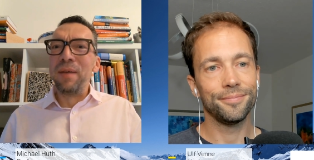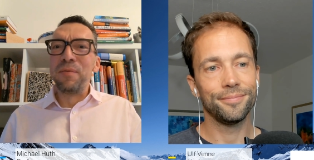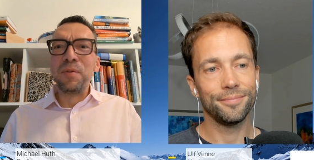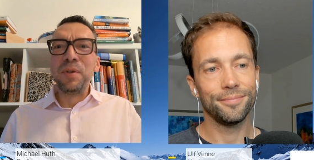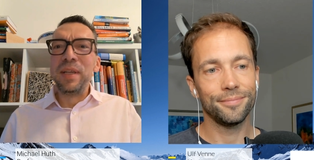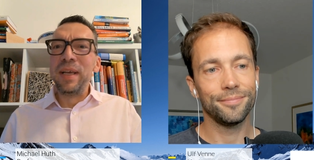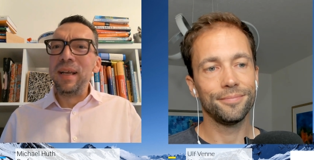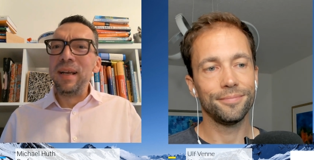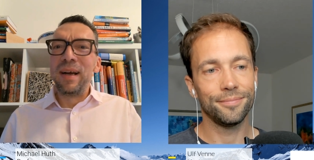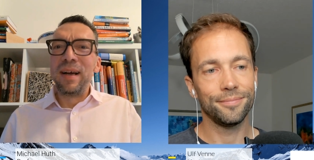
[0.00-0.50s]

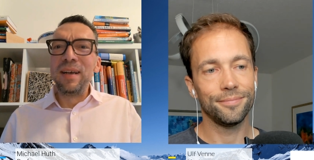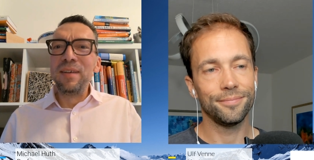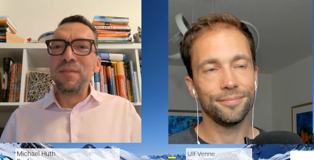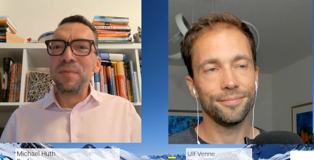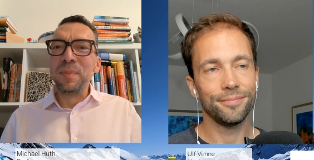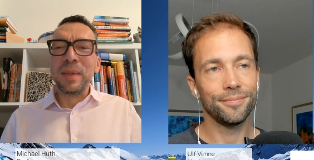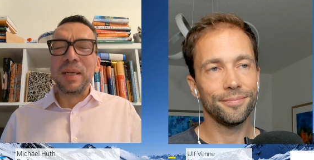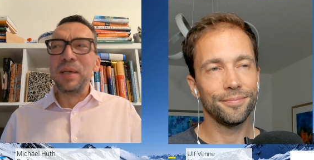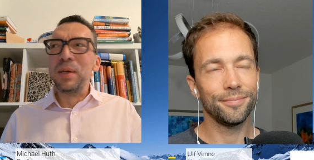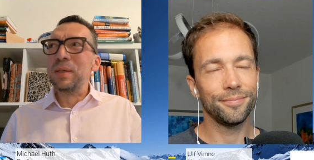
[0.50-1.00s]
Speaker 1: everyday life
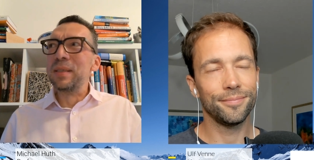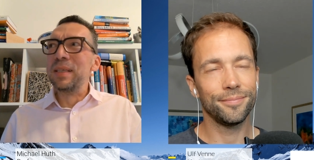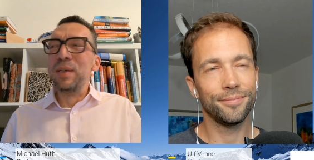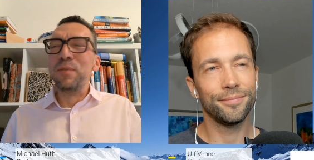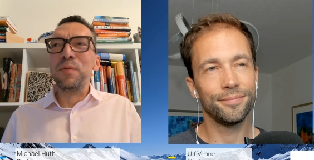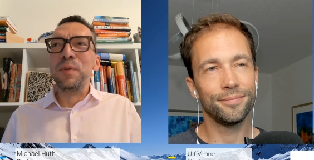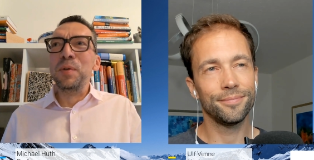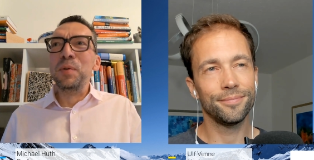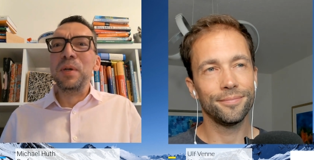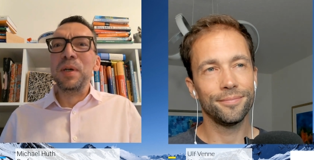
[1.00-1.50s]
because
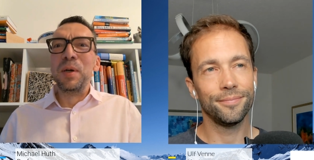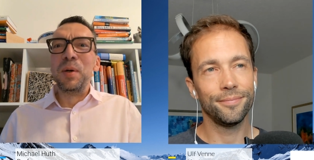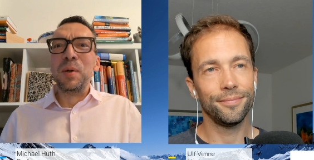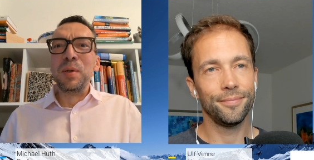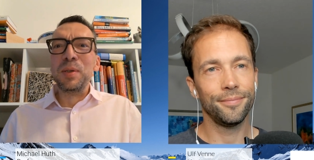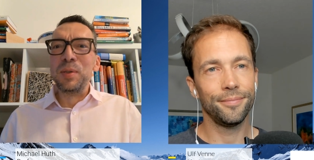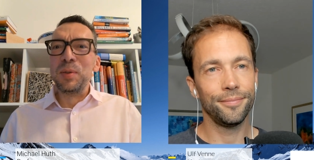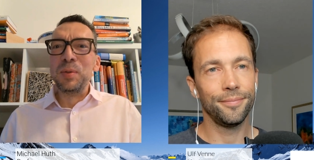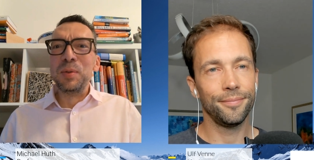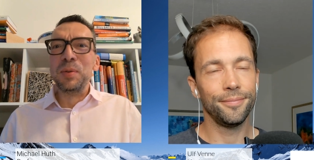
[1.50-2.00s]
if you go
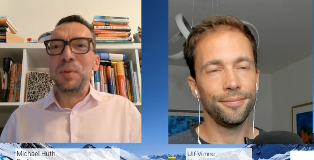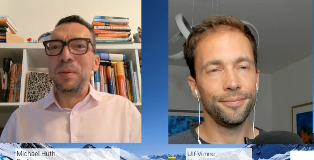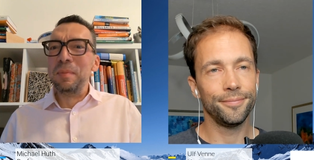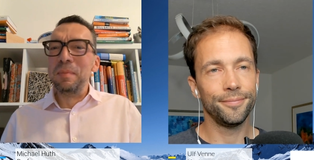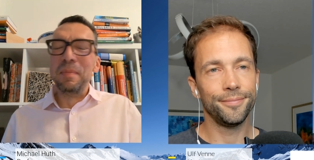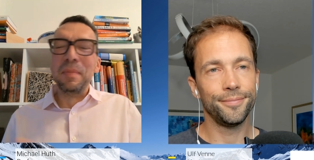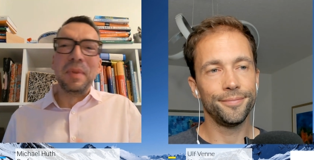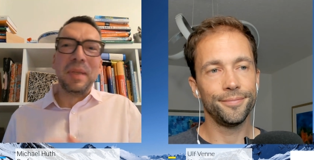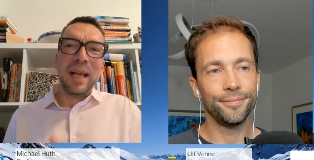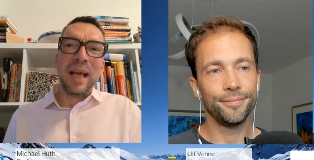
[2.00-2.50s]
to
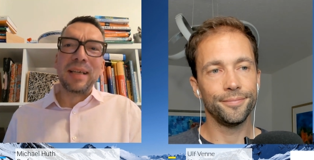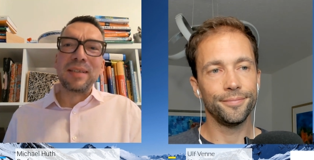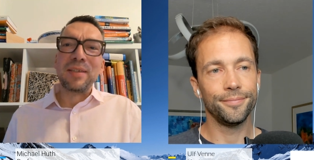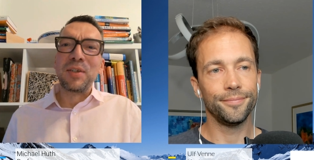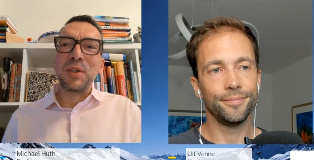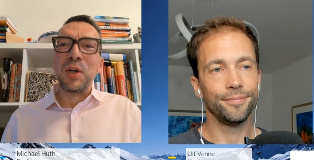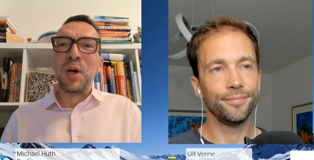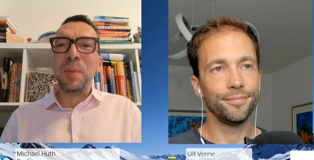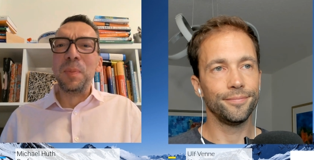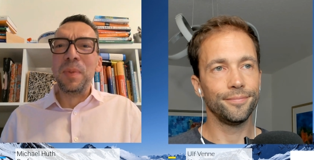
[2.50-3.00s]
the next
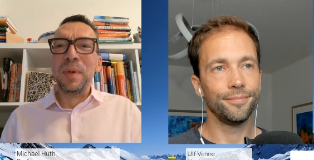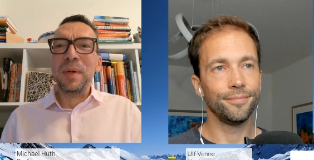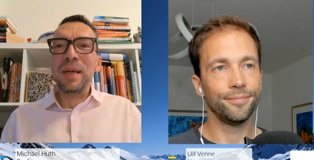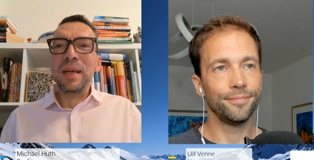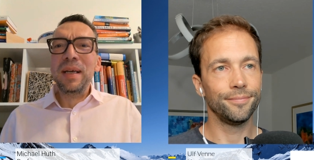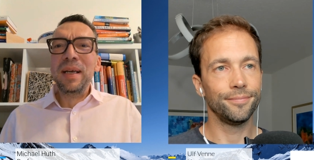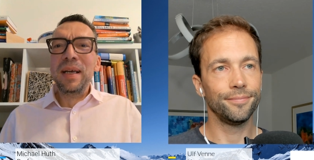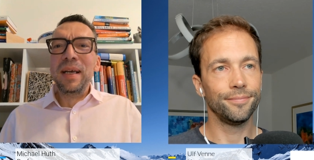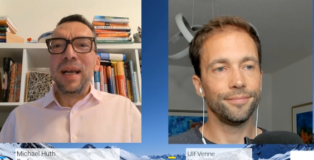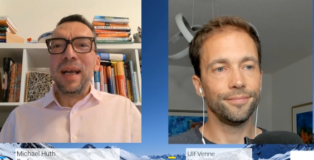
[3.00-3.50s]
shop
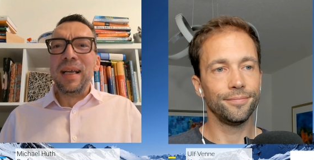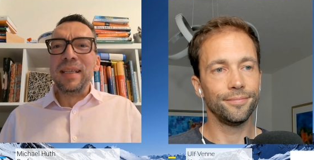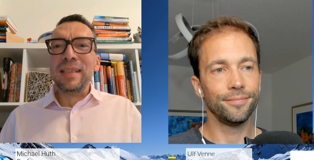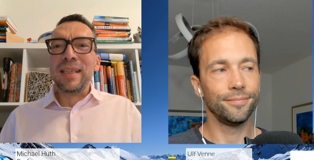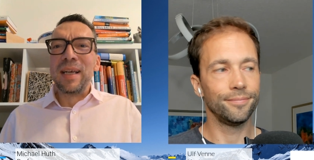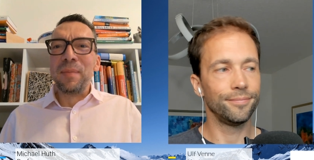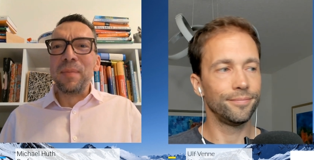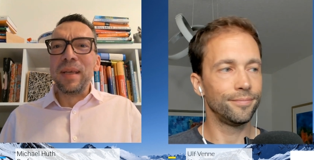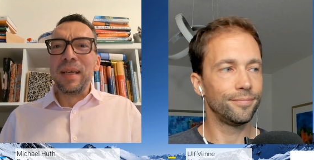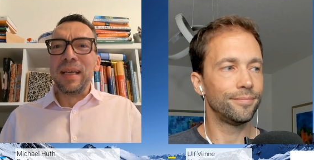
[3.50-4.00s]
and
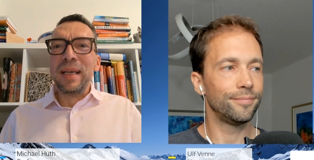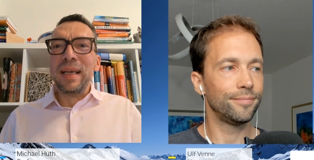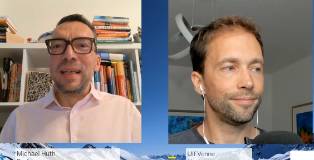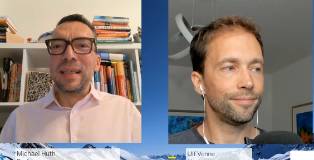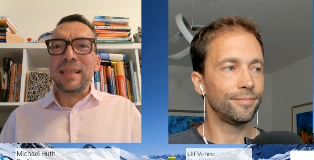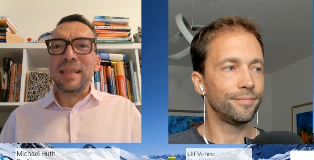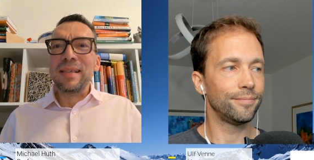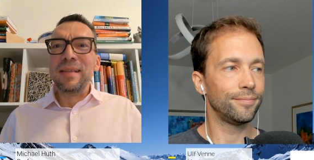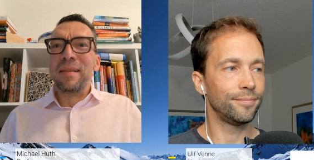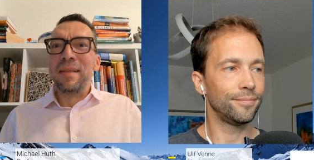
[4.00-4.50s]
something
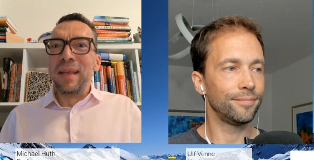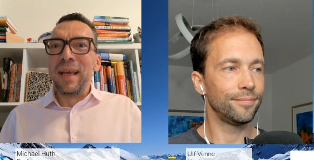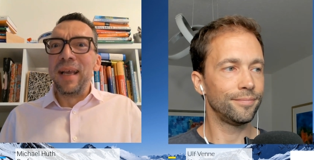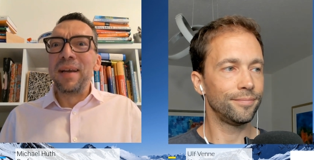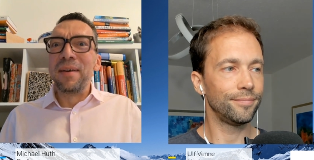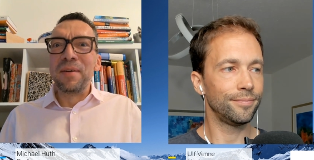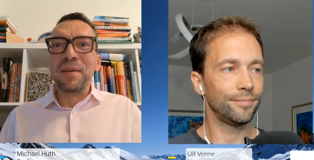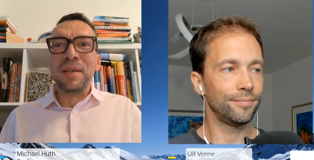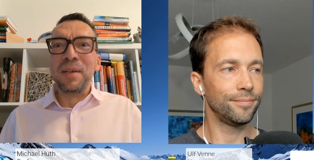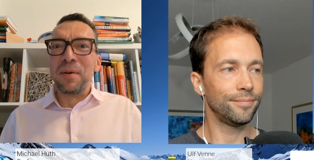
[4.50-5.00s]
is
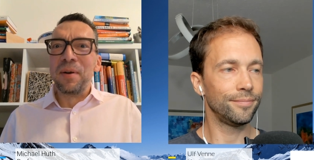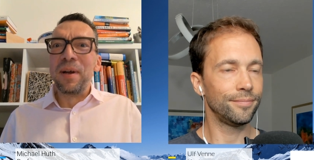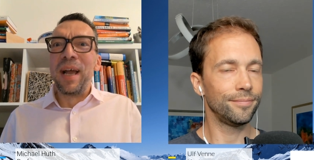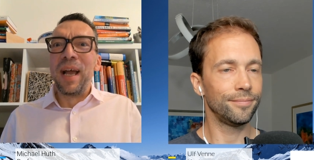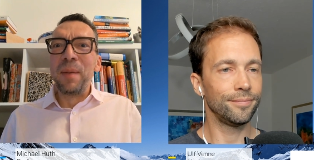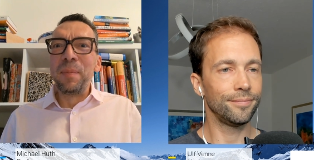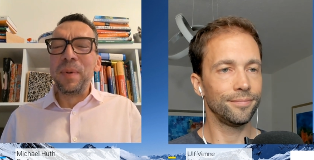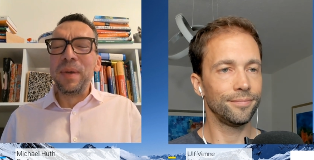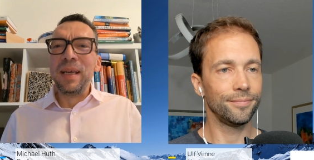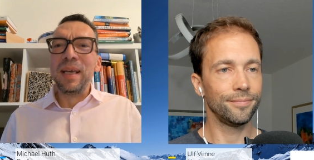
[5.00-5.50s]
there, you're
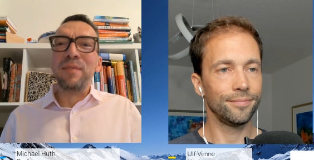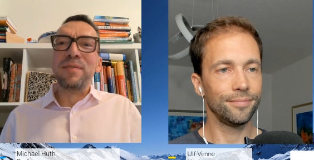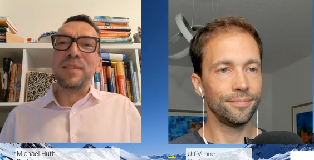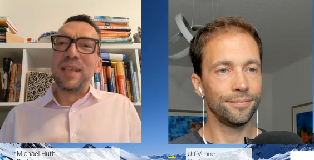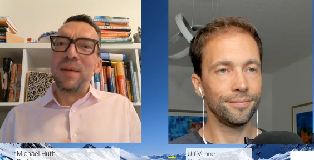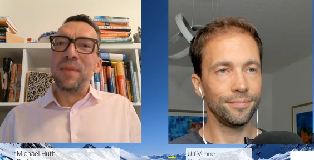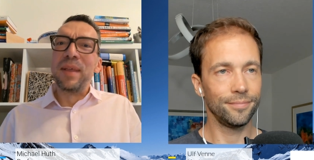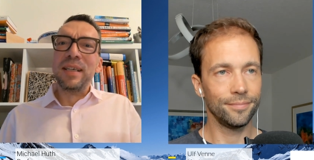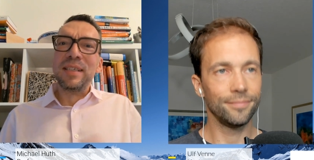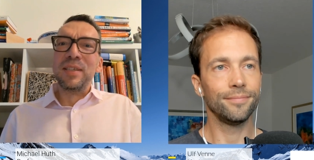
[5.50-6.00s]
happy. If
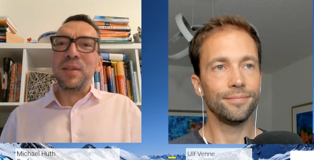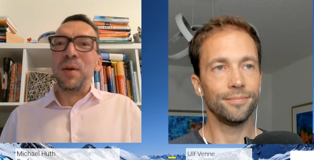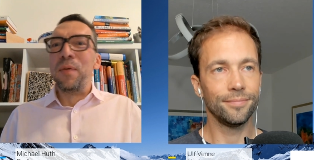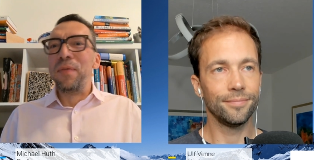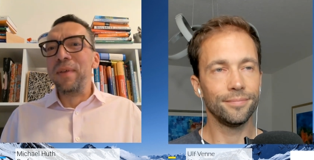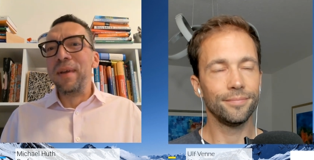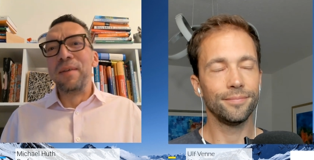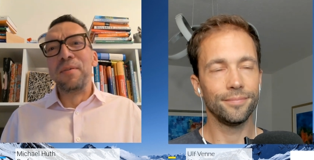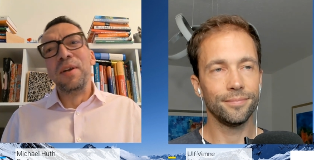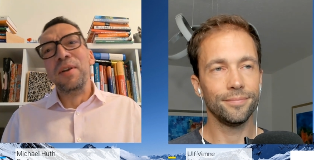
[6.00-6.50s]
something's not
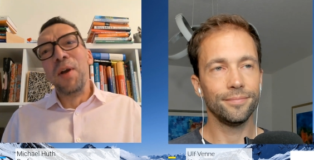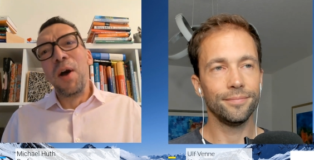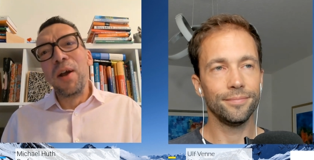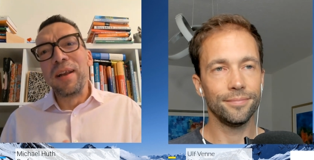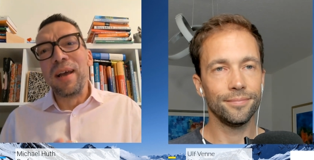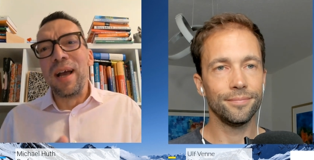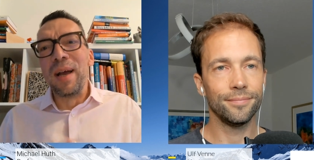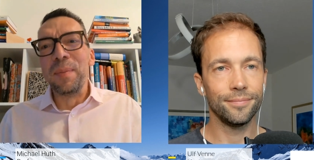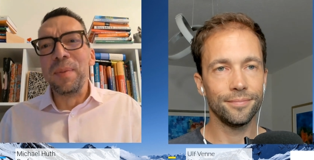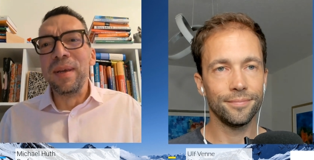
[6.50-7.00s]
there, you're not
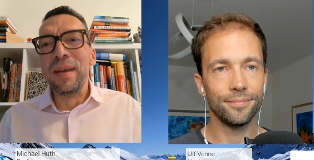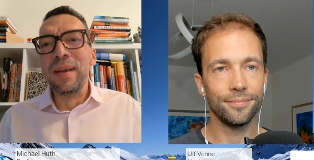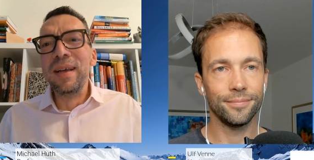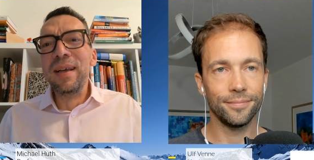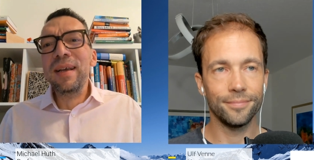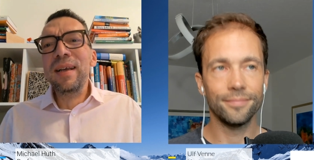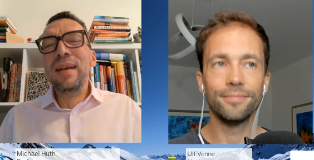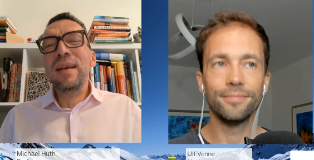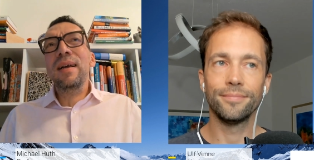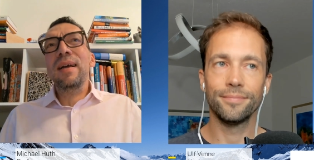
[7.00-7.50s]
happy.
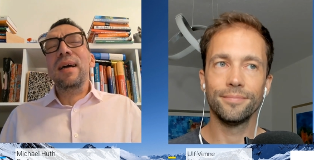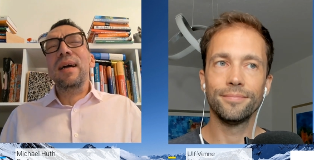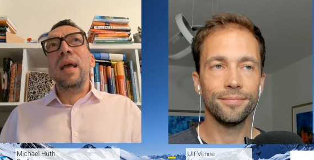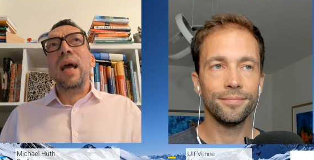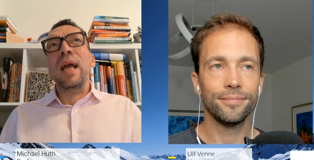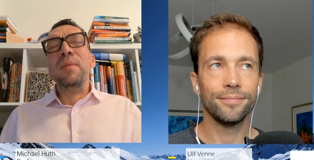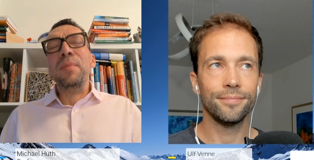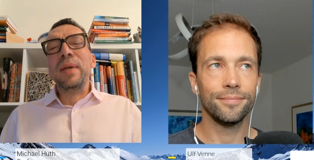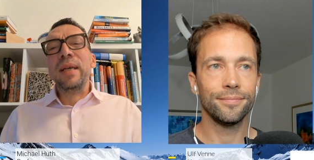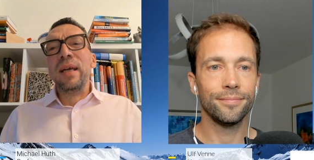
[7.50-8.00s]

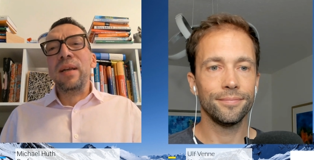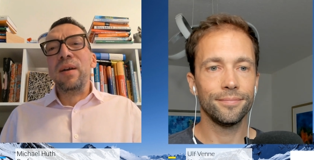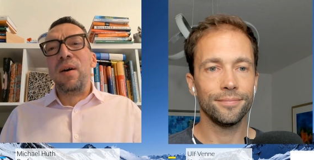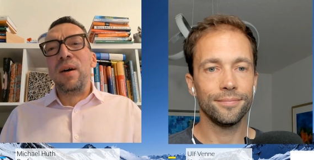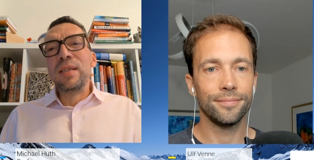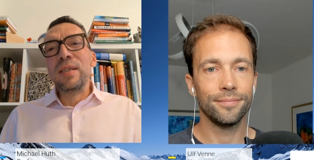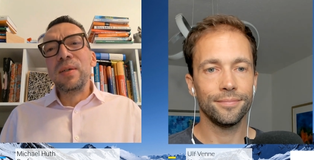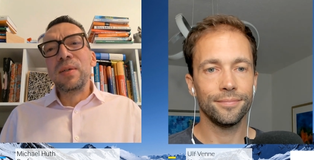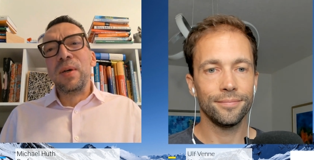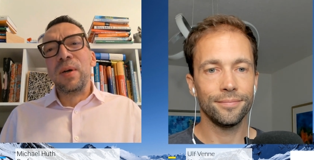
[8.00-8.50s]
And we can
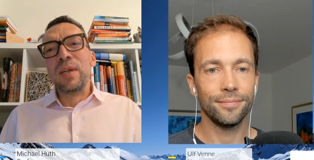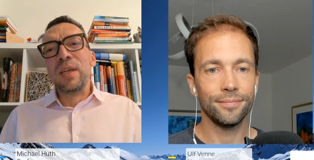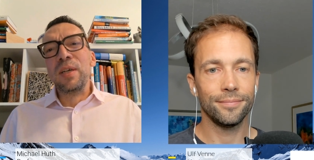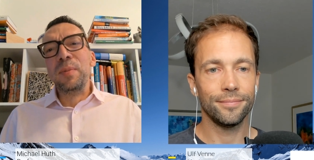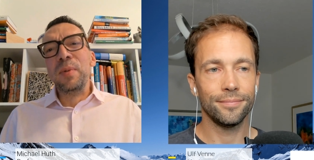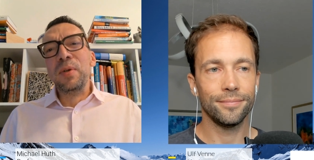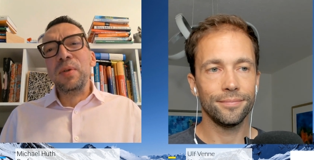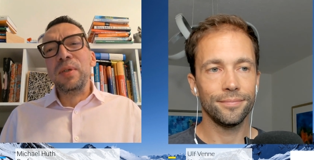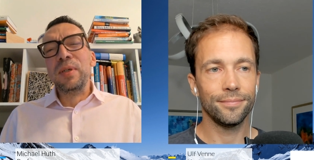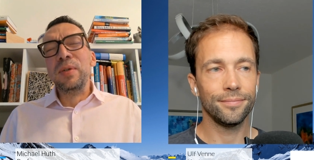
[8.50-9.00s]
also
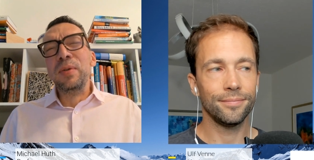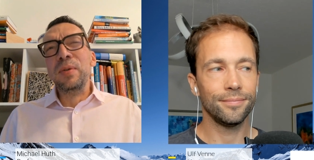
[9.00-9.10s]
contribute